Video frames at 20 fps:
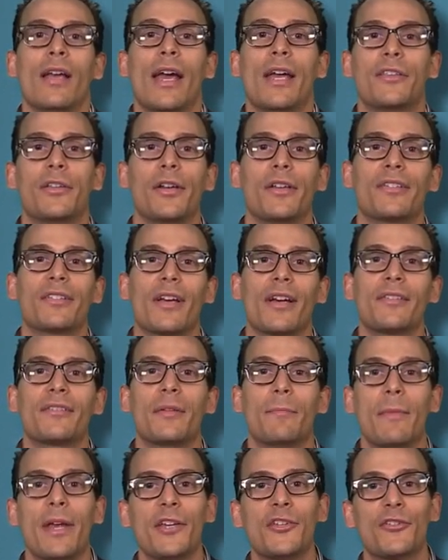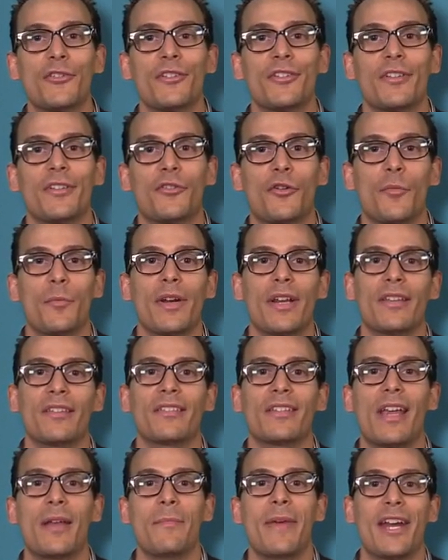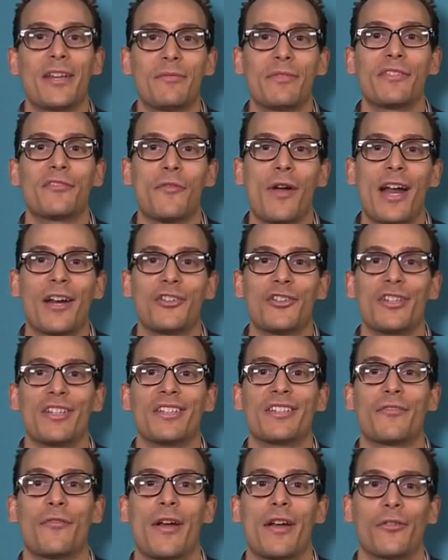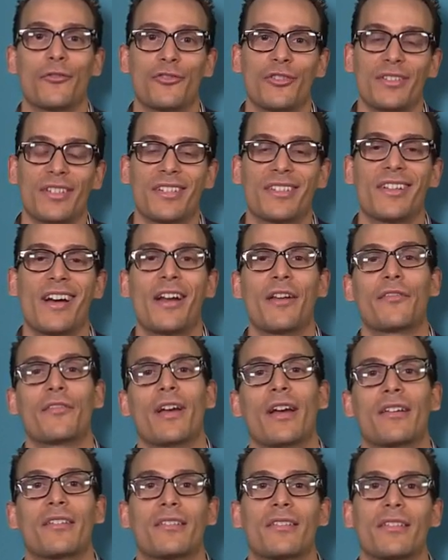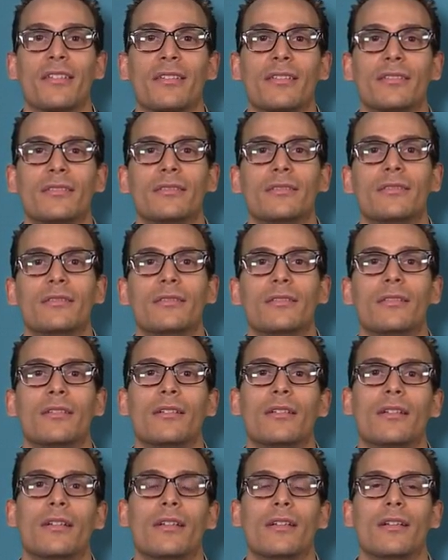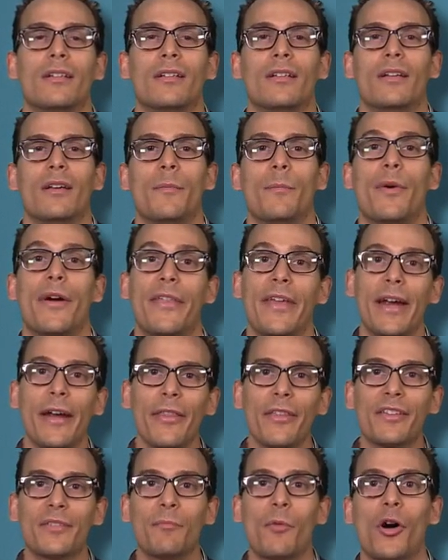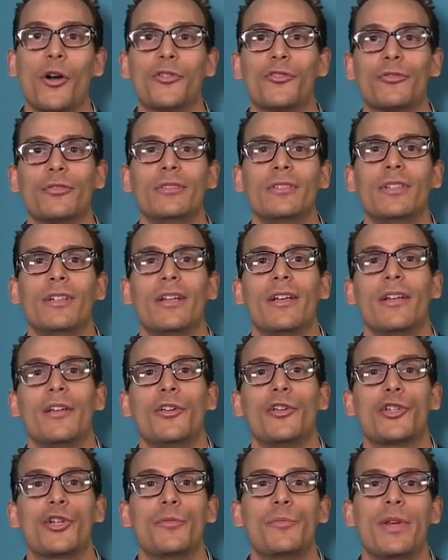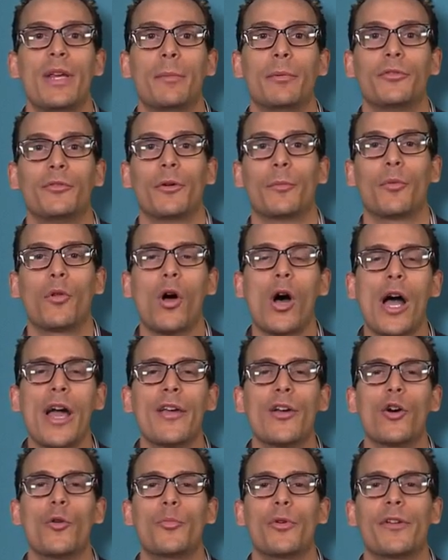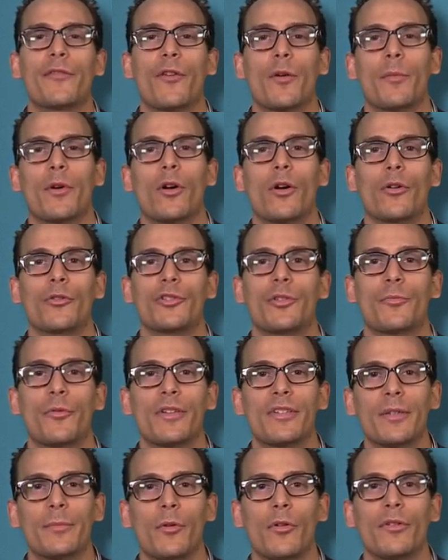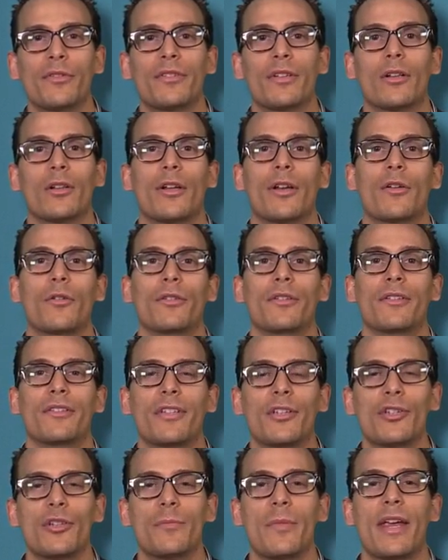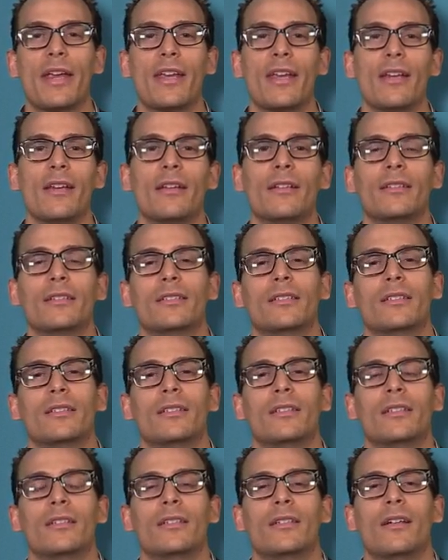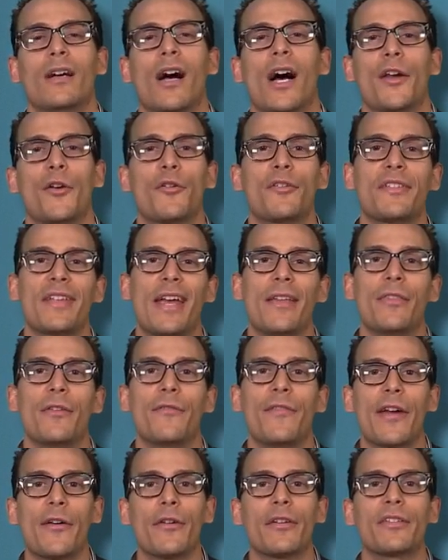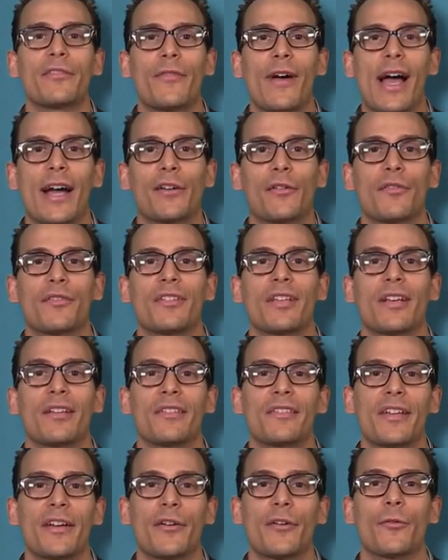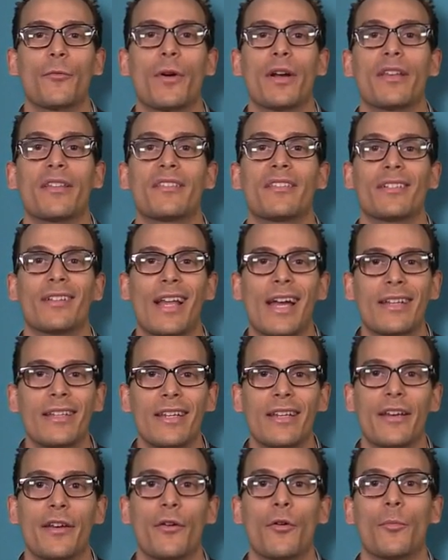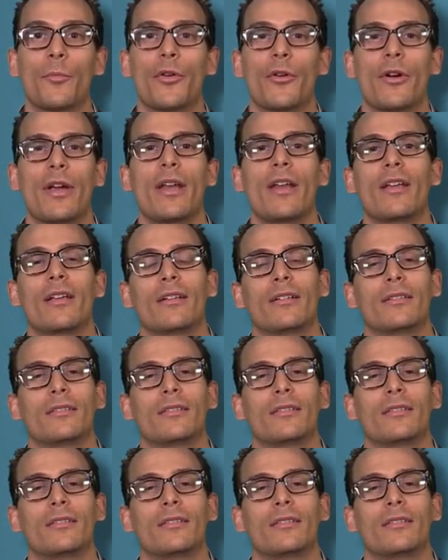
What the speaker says: and to discuss the major determinants and management strategies for analgesic side effects. By the end of this module, you should be able to apply opioid pharmacology principles to clinical decision-making, understand the various factors to consider when selecting an opioid,